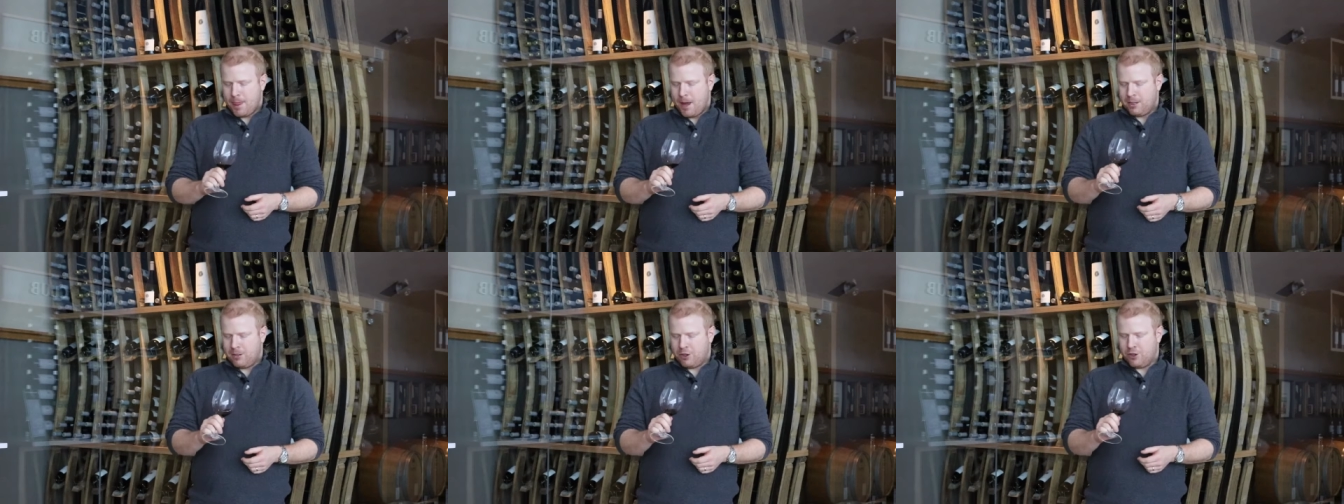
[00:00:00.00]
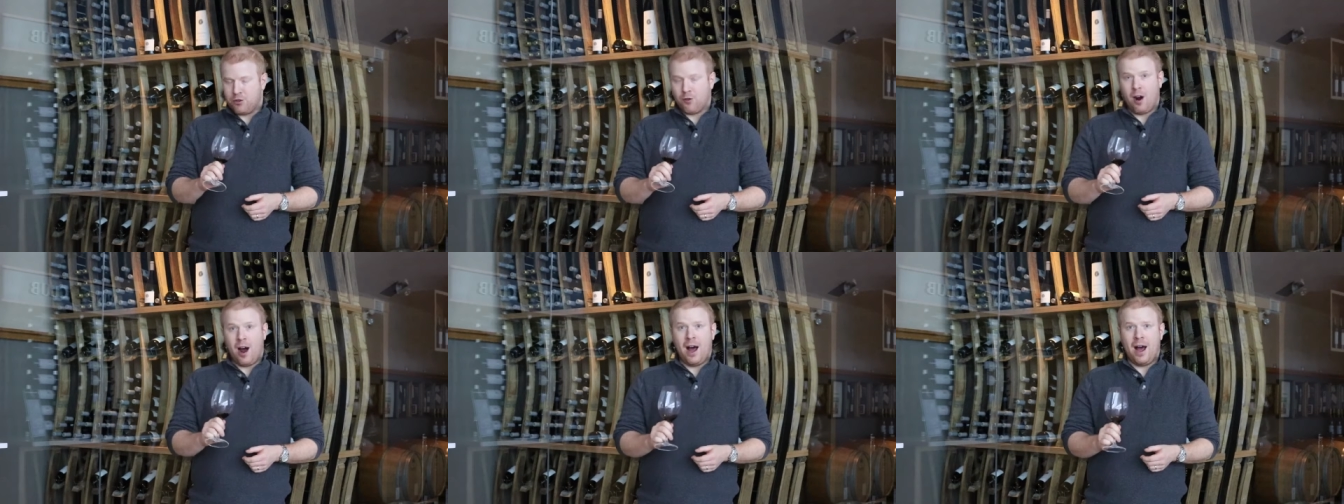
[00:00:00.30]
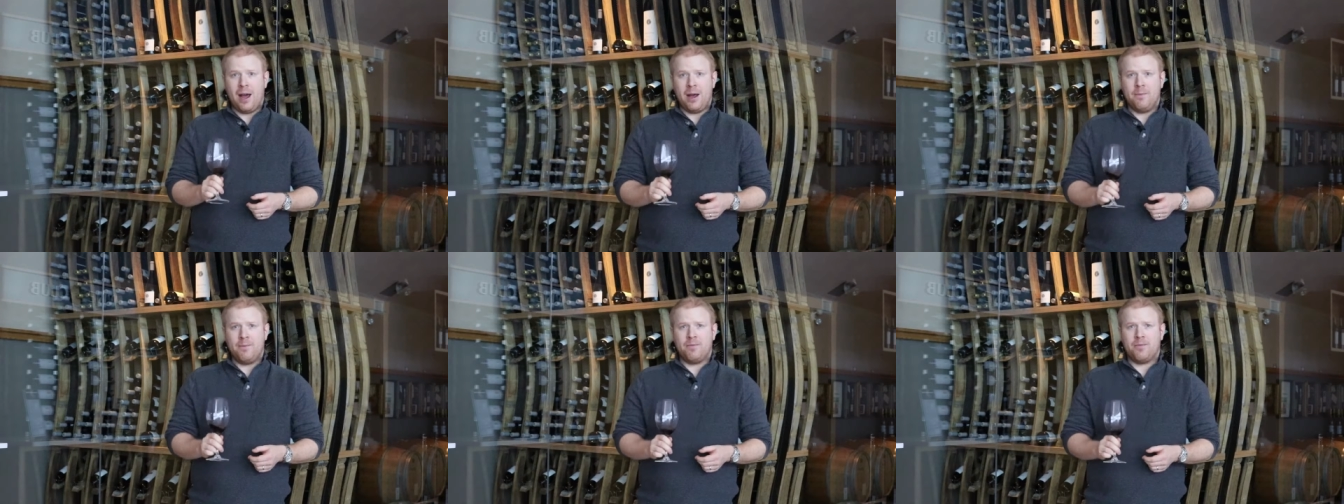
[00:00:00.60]
It's
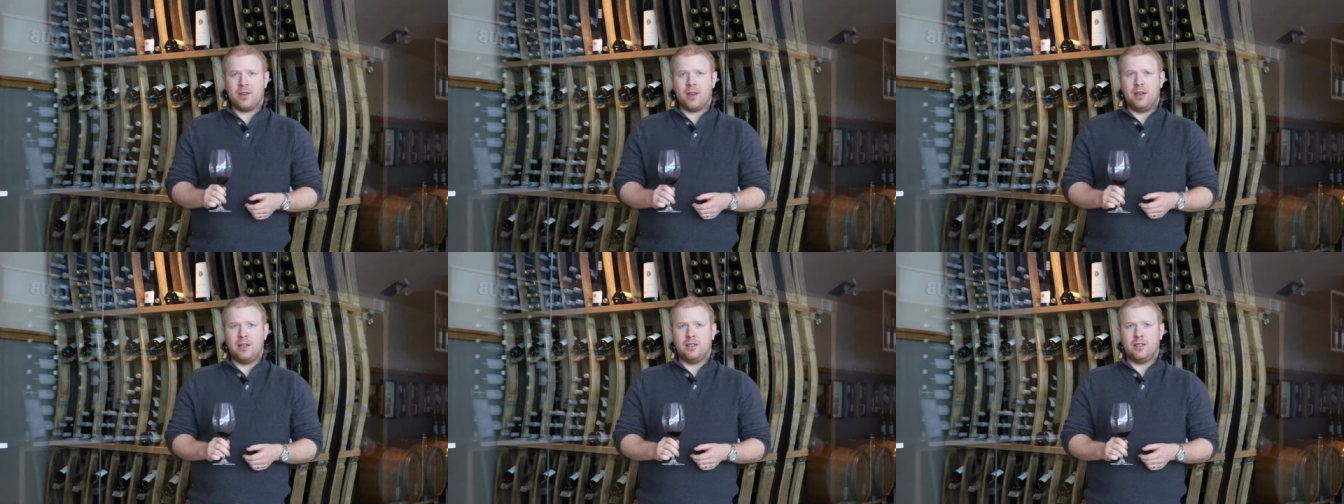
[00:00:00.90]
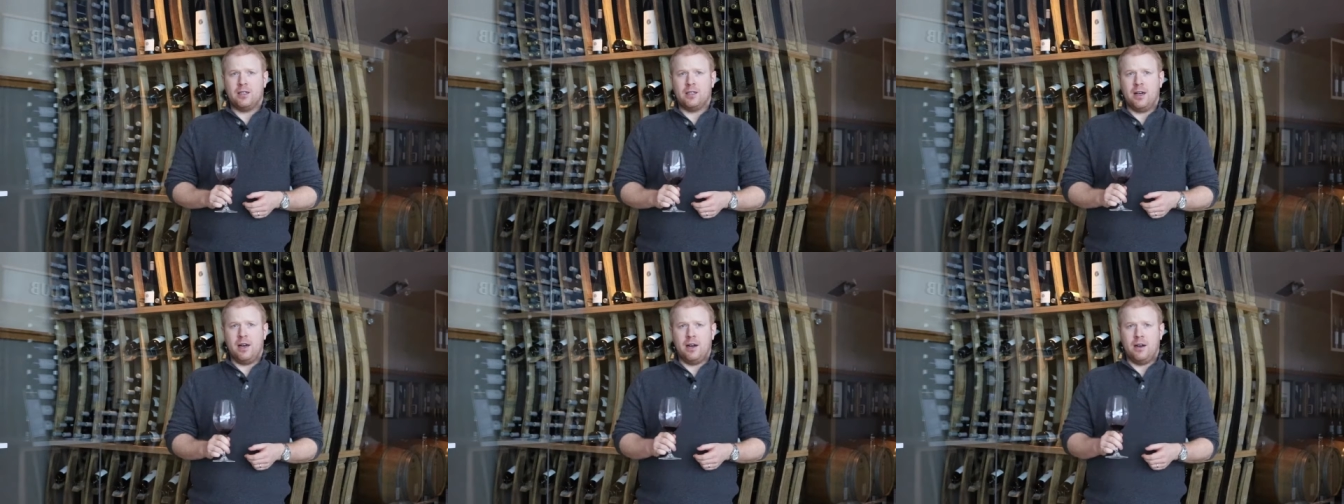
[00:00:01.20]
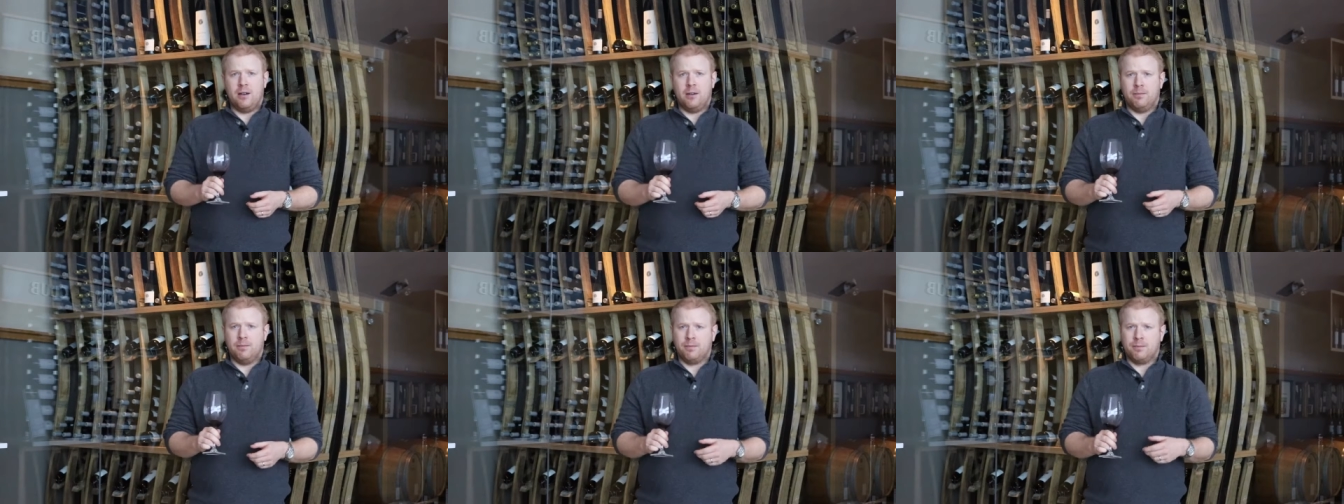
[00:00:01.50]
dry. It's,
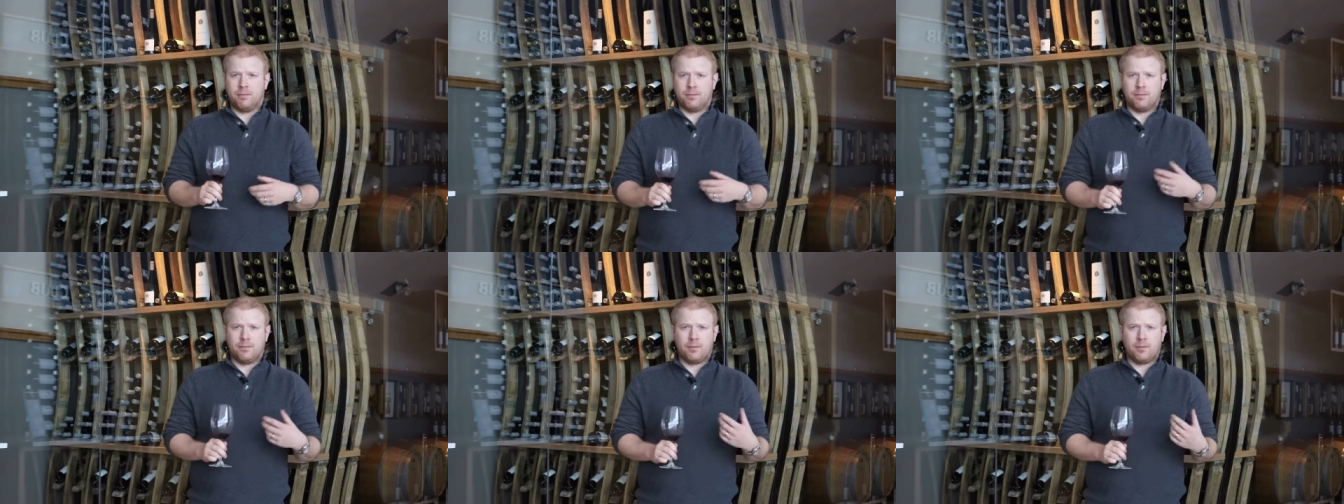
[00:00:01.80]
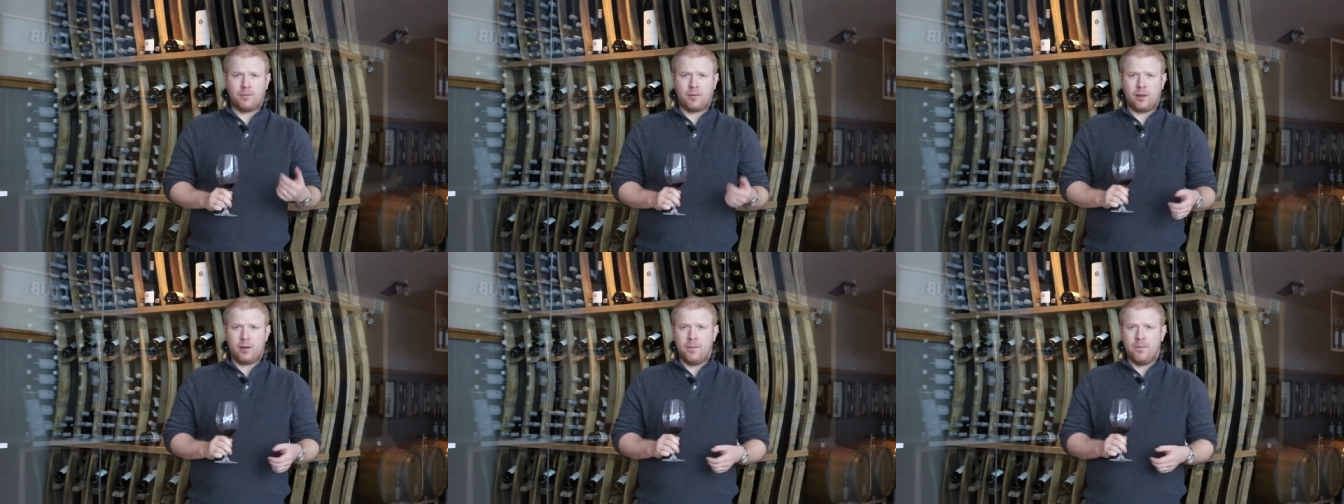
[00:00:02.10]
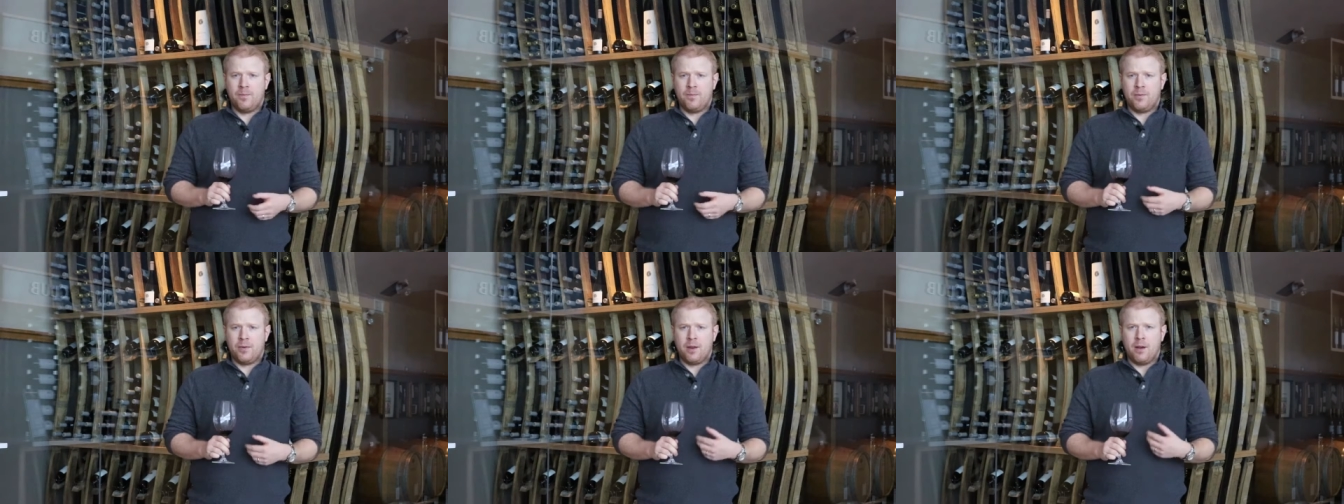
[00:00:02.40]
uh,
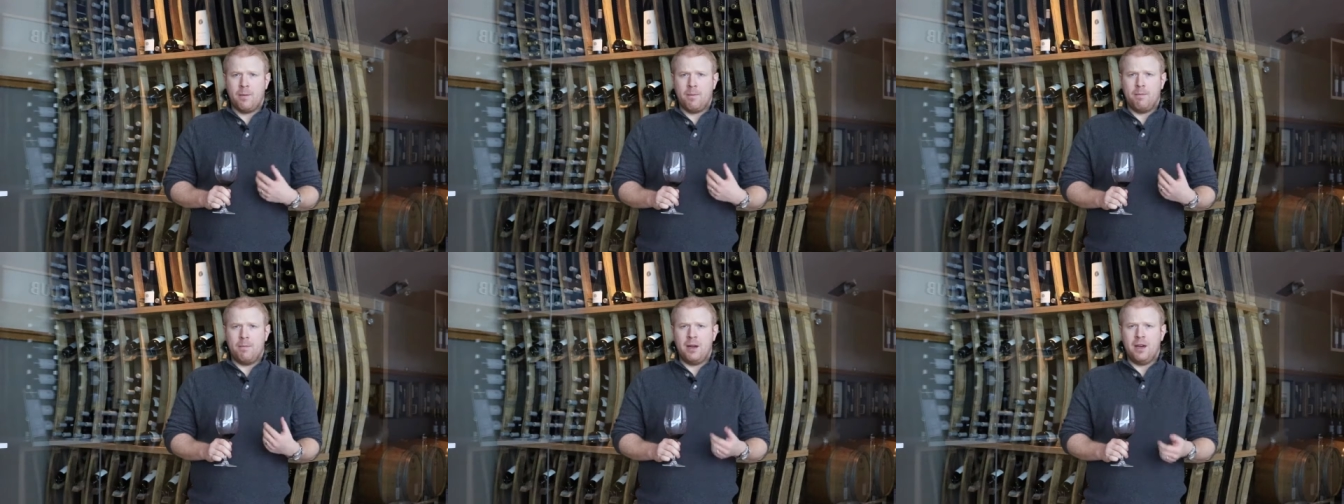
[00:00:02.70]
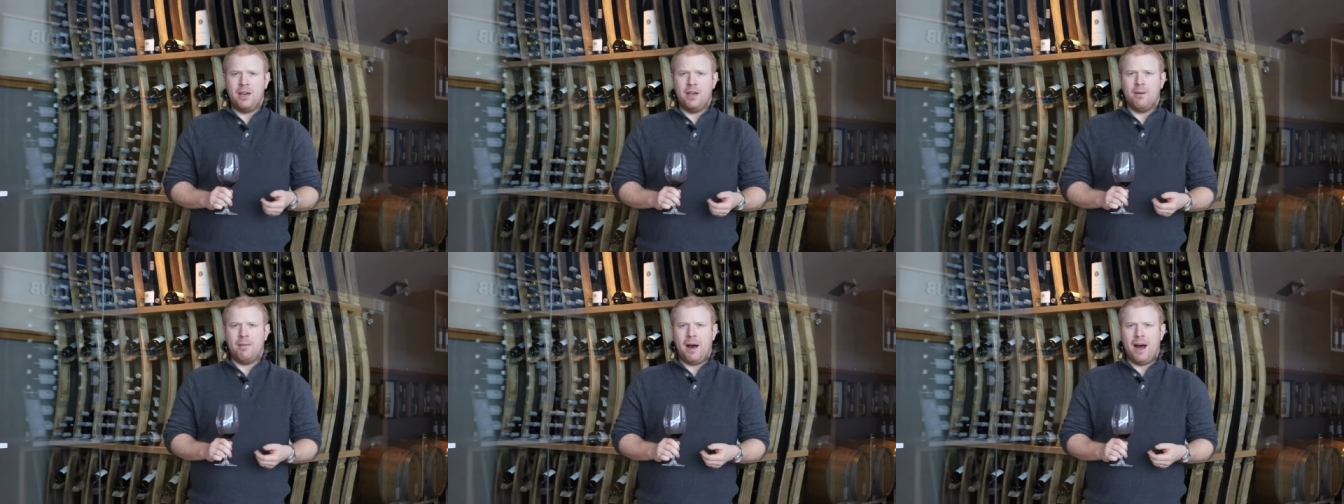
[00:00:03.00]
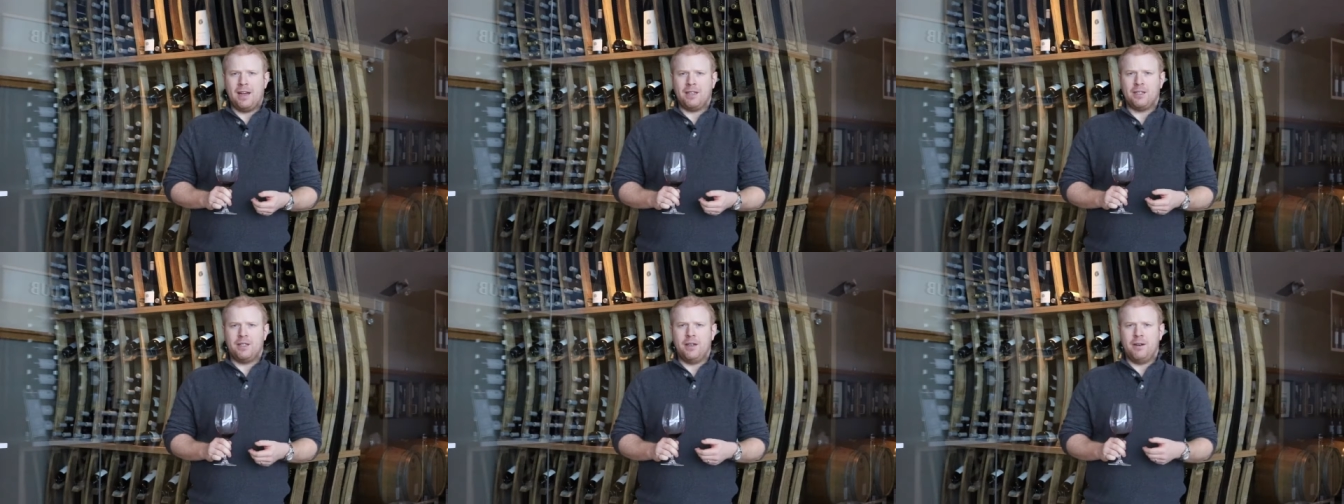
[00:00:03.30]
medium
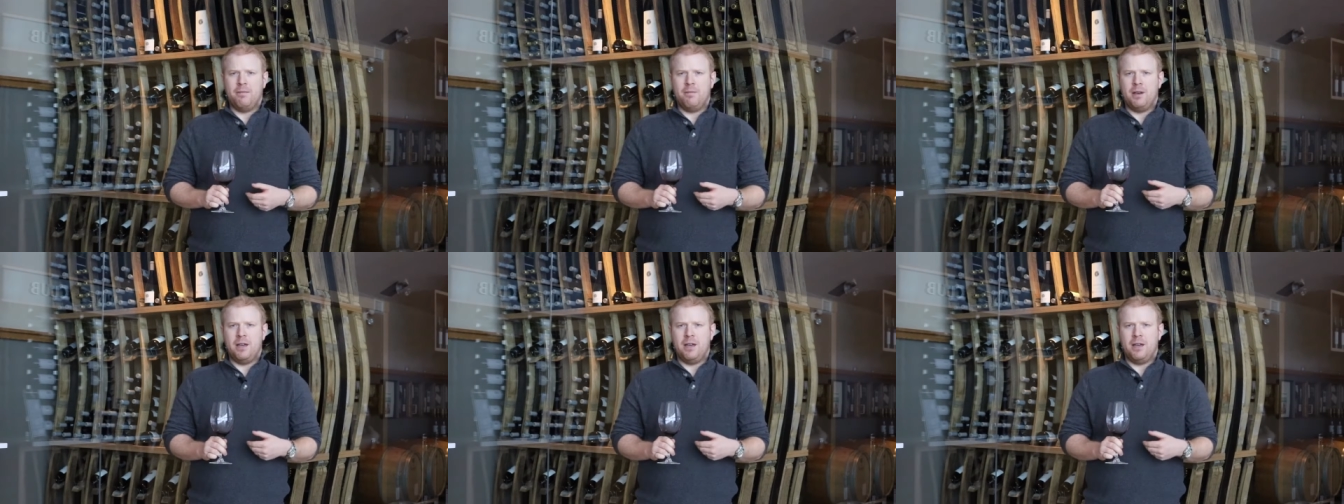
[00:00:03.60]
acid,